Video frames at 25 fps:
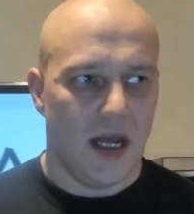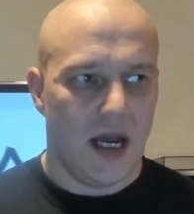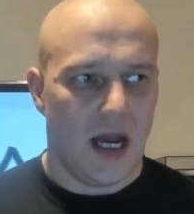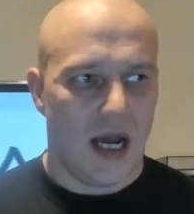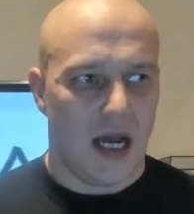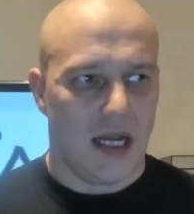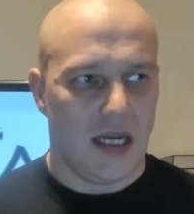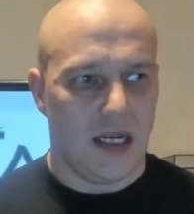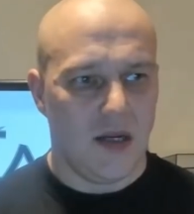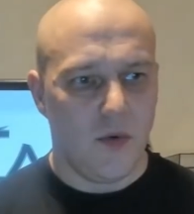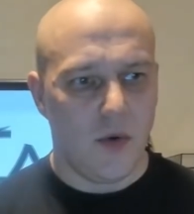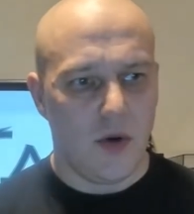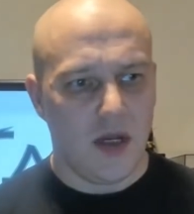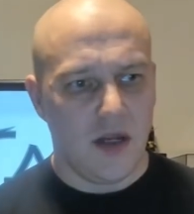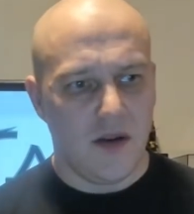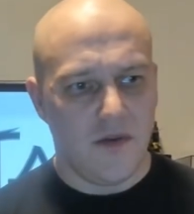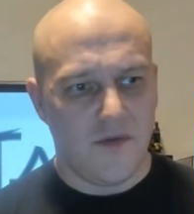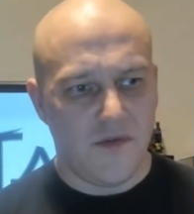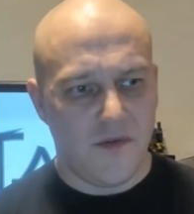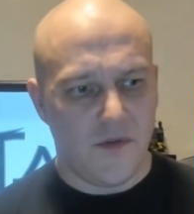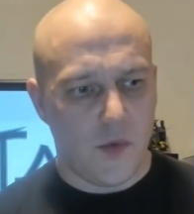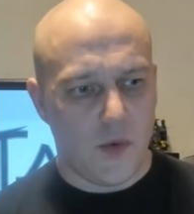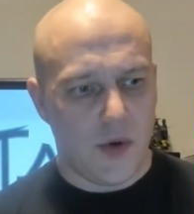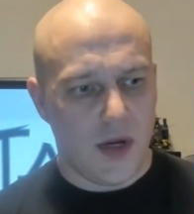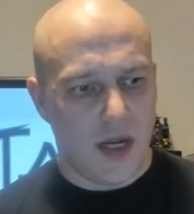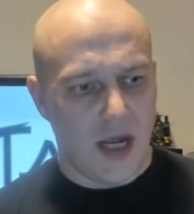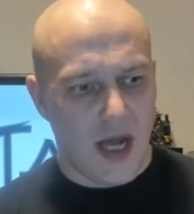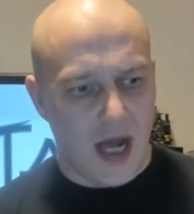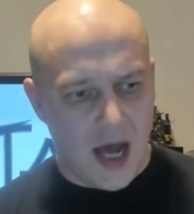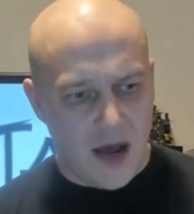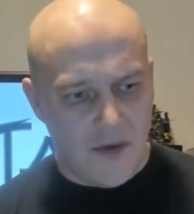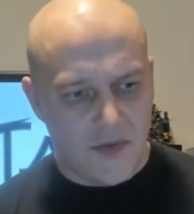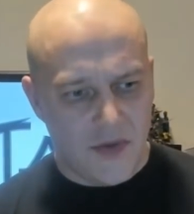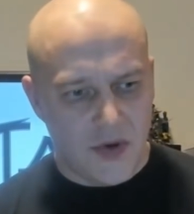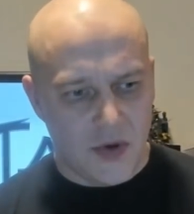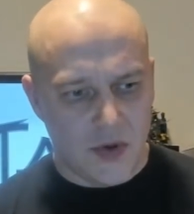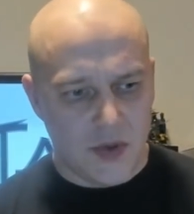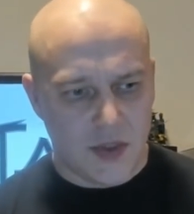And even if we
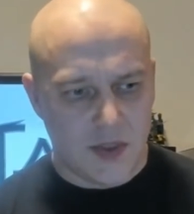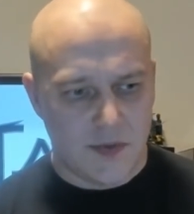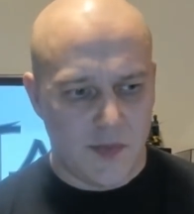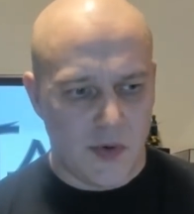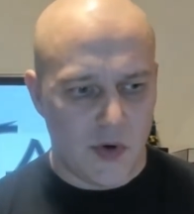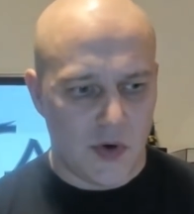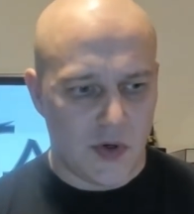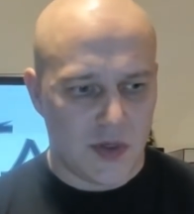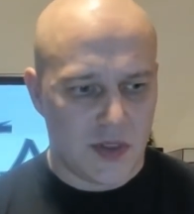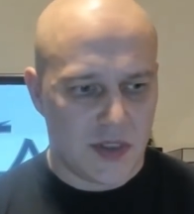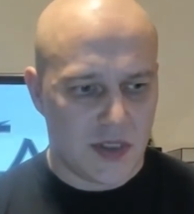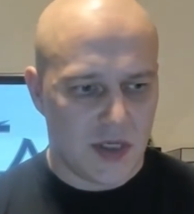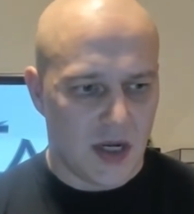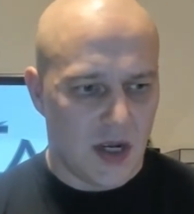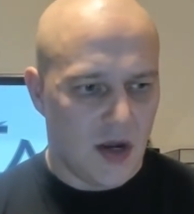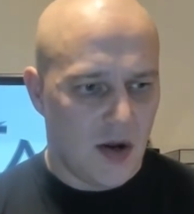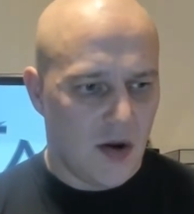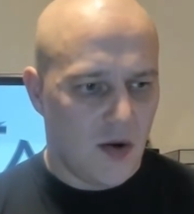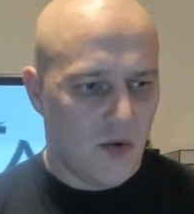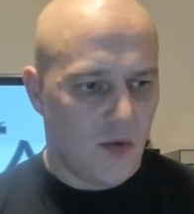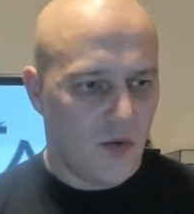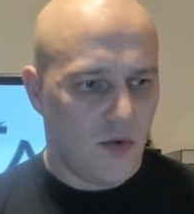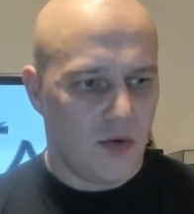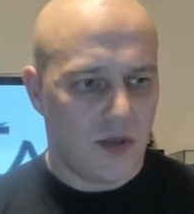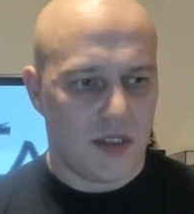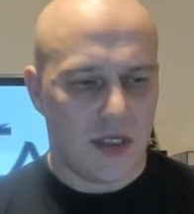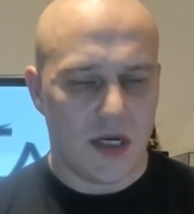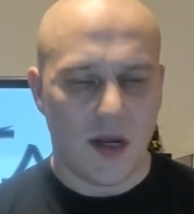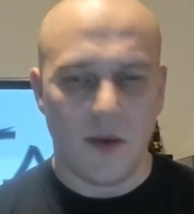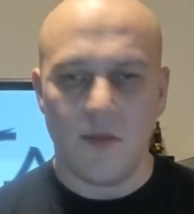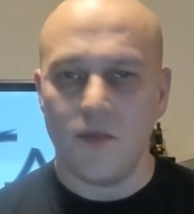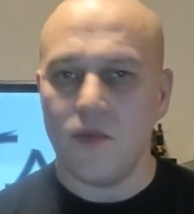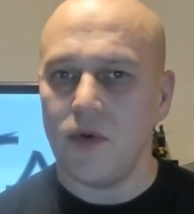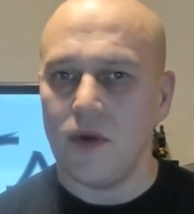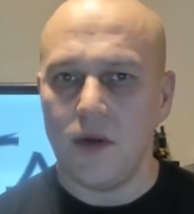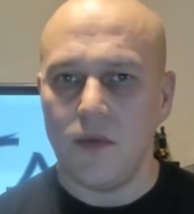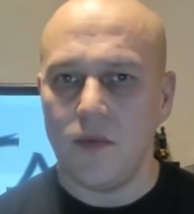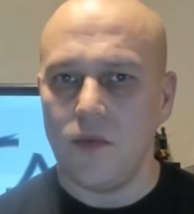have those books, would
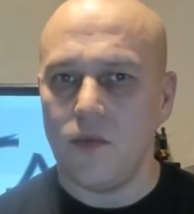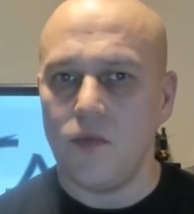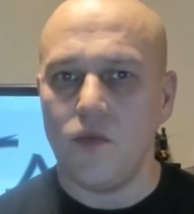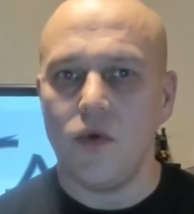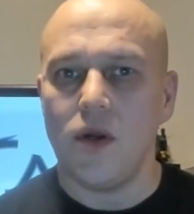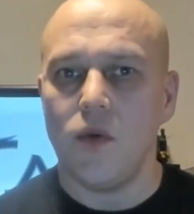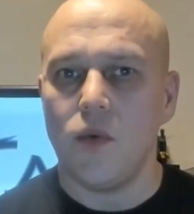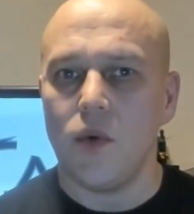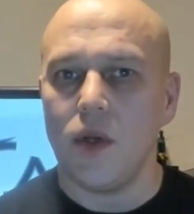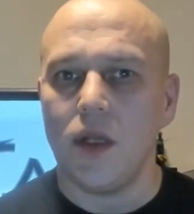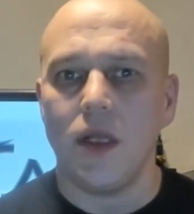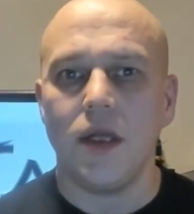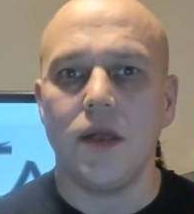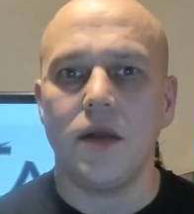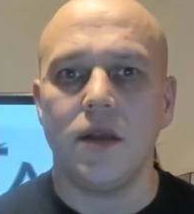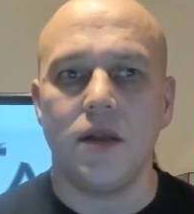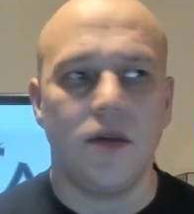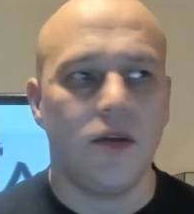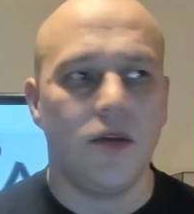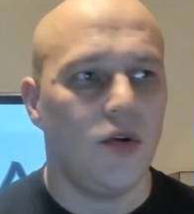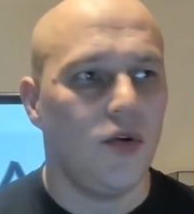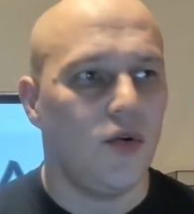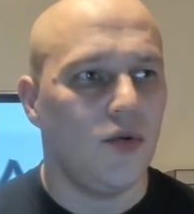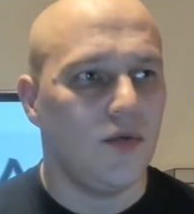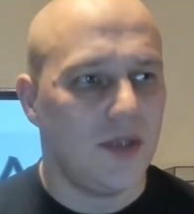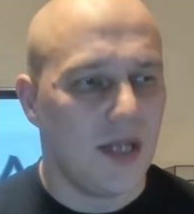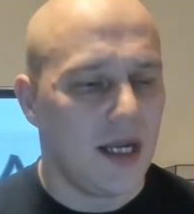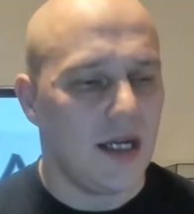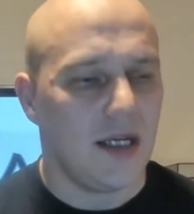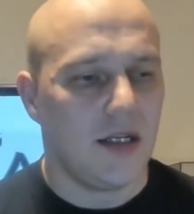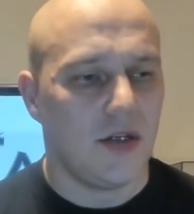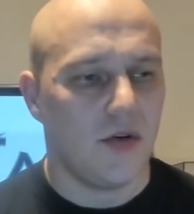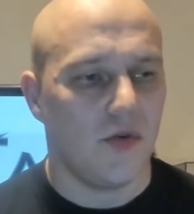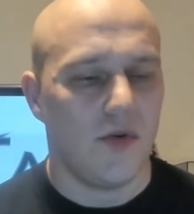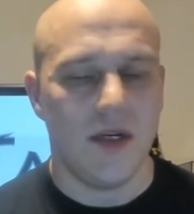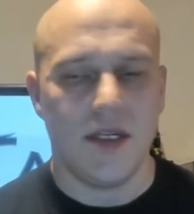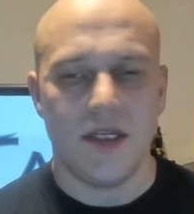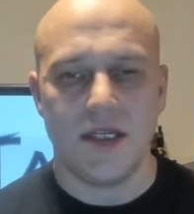somebody be willing to take
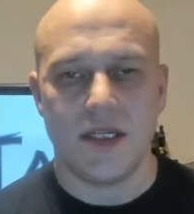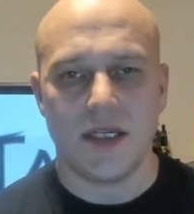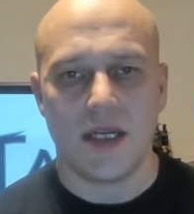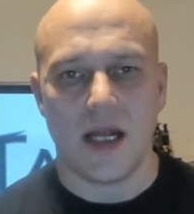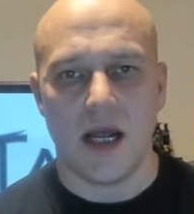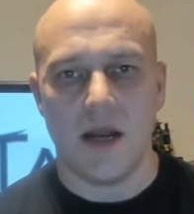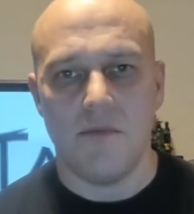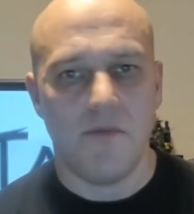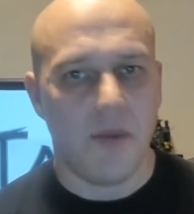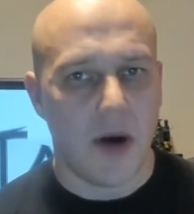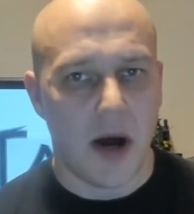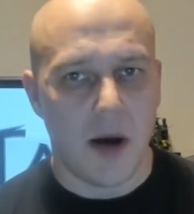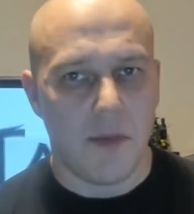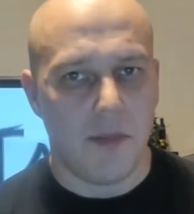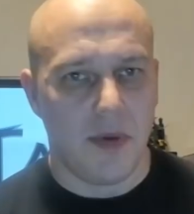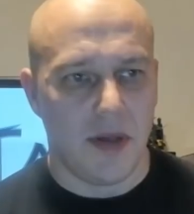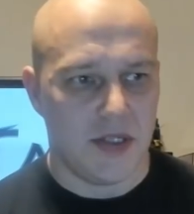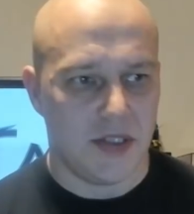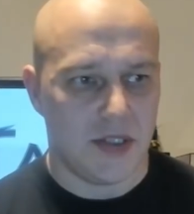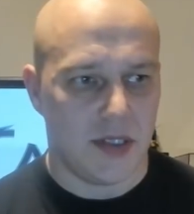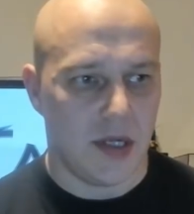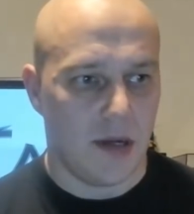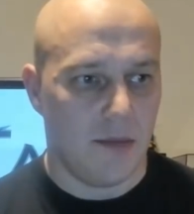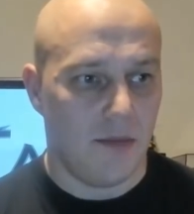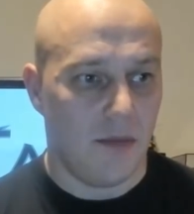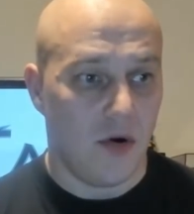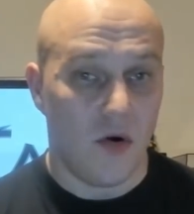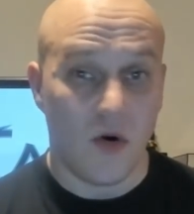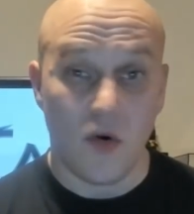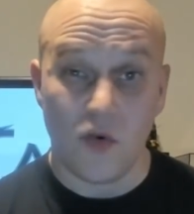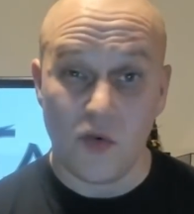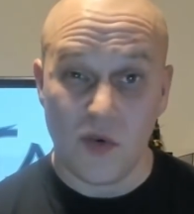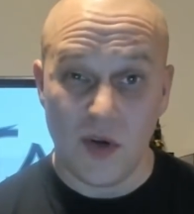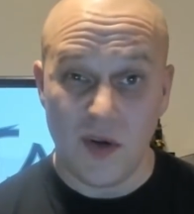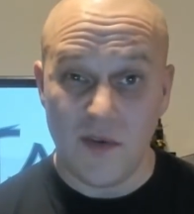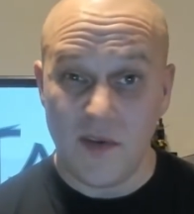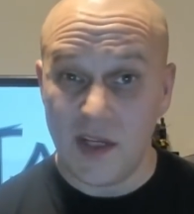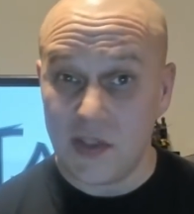the risk and publish them
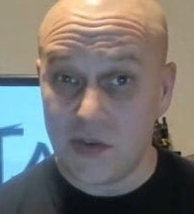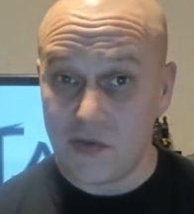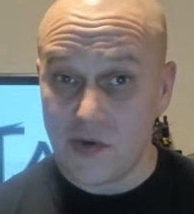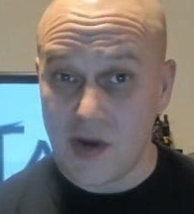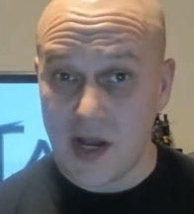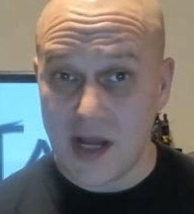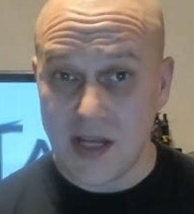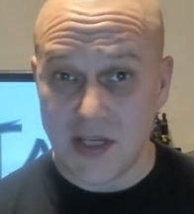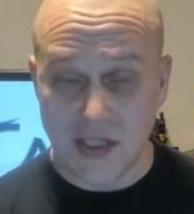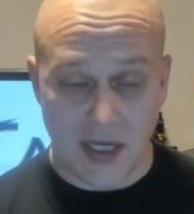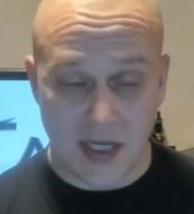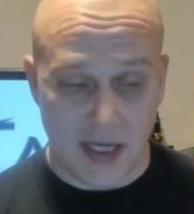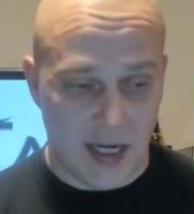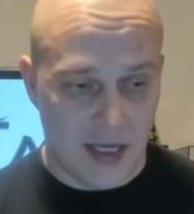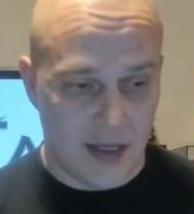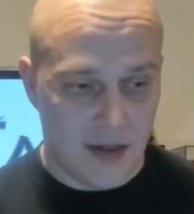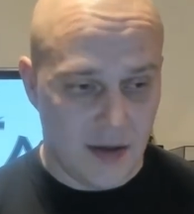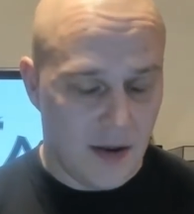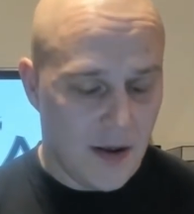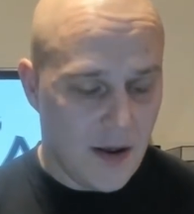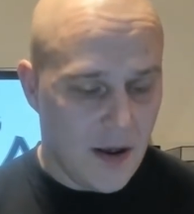or even translate?